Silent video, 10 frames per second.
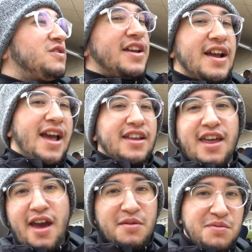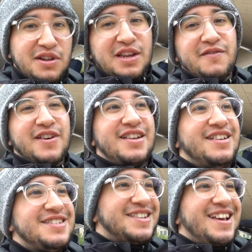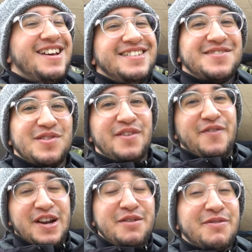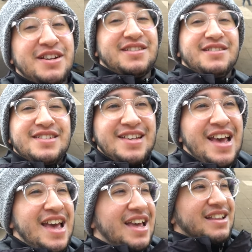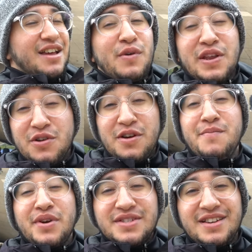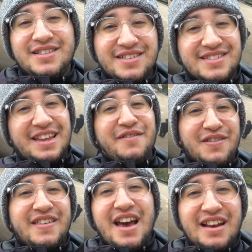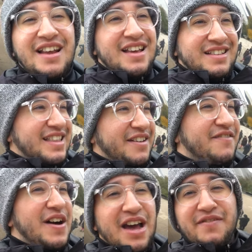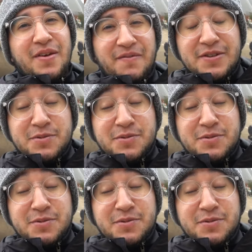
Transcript: Like, I can't believe it. It's, it's really funny, but it does, like when you're in person, it does give you that like vibe, if,